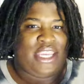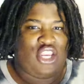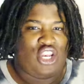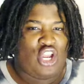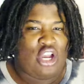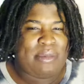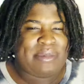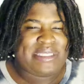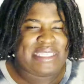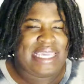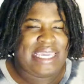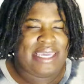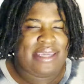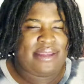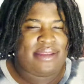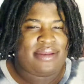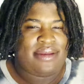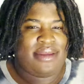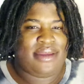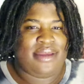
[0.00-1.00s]
You know what I'm
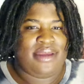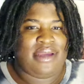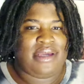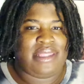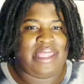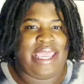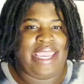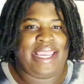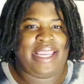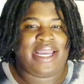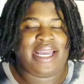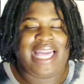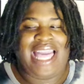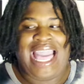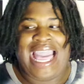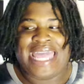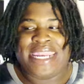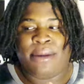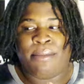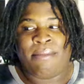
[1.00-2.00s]
saying? Like
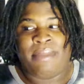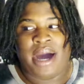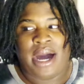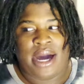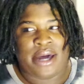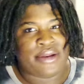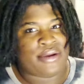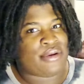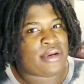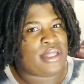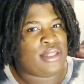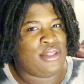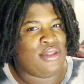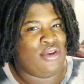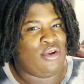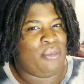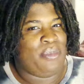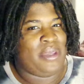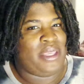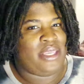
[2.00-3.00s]
kind of modern a
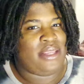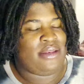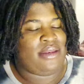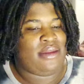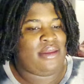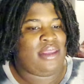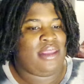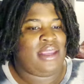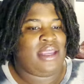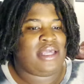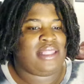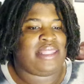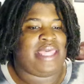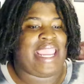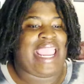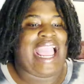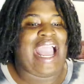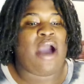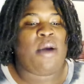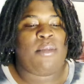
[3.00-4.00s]
little bit.
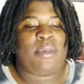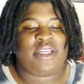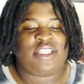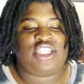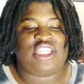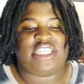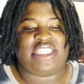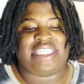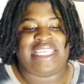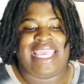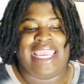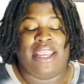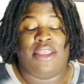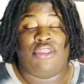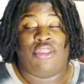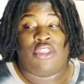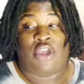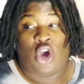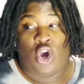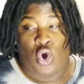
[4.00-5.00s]
Like how much is it
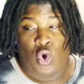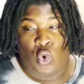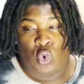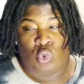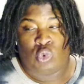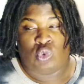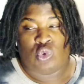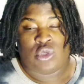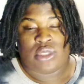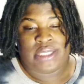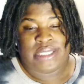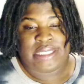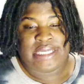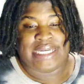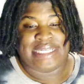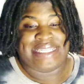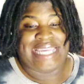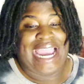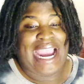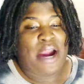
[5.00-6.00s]
in those?
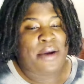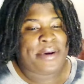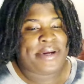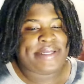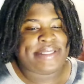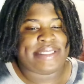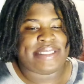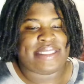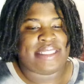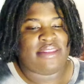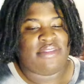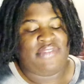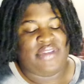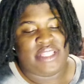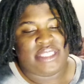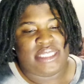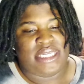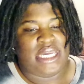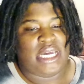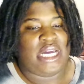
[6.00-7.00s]
Because ours is in the
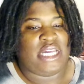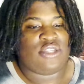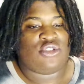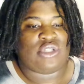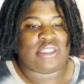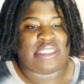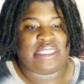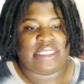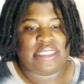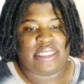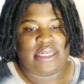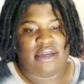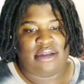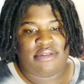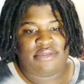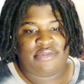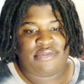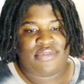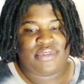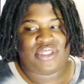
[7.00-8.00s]
1500s and
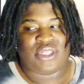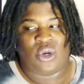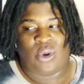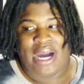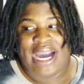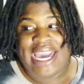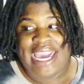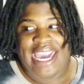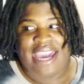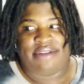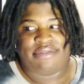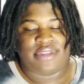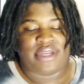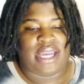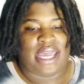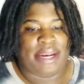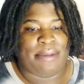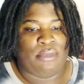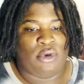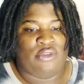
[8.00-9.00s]
stuff. So I have to
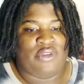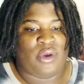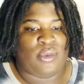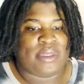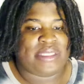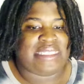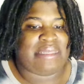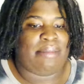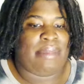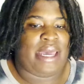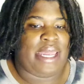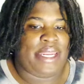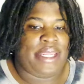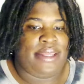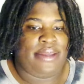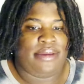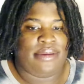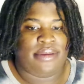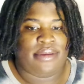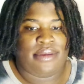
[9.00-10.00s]
kind of move in with
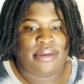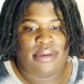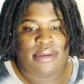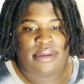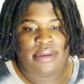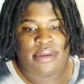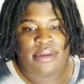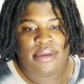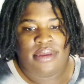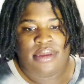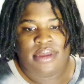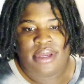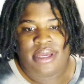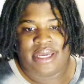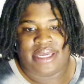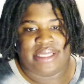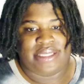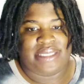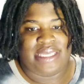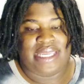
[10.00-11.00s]
somebody
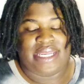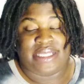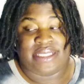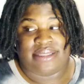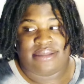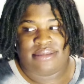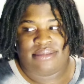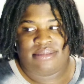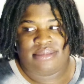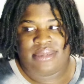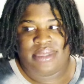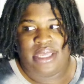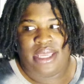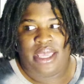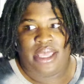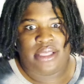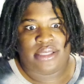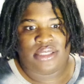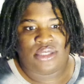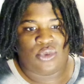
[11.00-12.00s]
because it
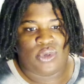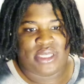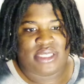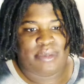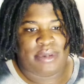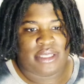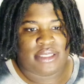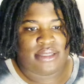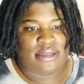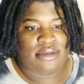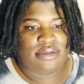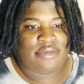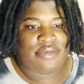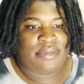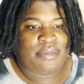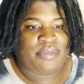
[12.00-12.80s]
is too expensive.